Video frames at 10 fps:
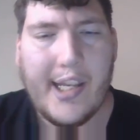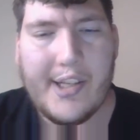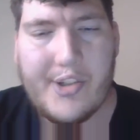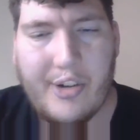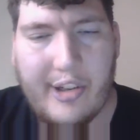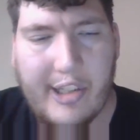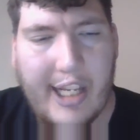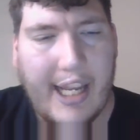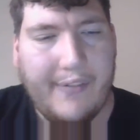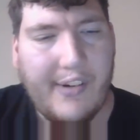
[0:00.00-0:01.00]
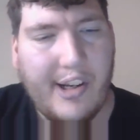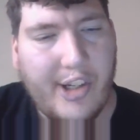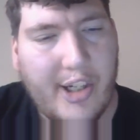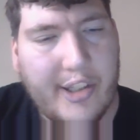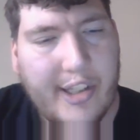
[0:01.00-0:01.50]
He is currently having
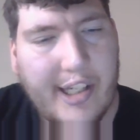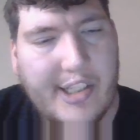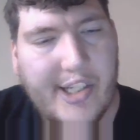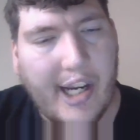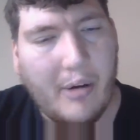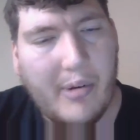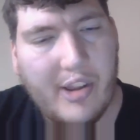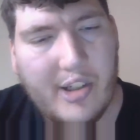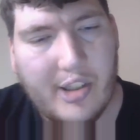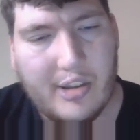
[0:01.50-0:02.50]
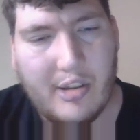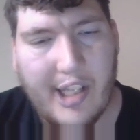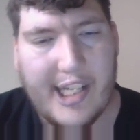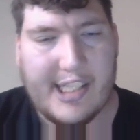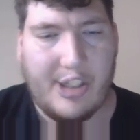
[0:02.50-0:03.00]
an online chat with a girl
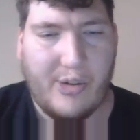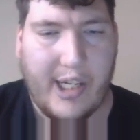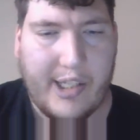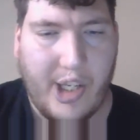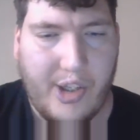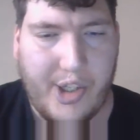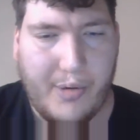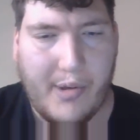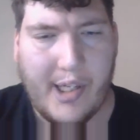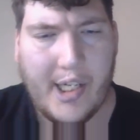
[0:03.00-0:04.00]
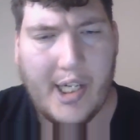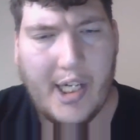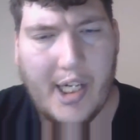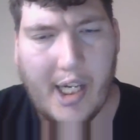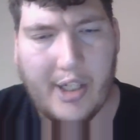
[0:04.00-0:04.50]
he's attracted to,
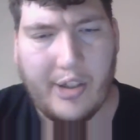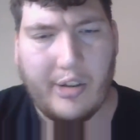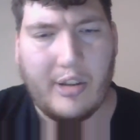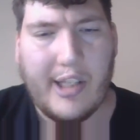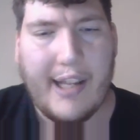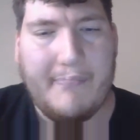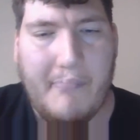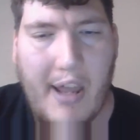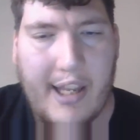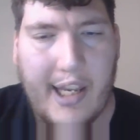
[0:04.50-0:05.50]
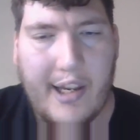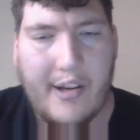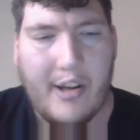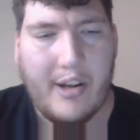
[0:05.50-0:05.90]
a girl named Peggy,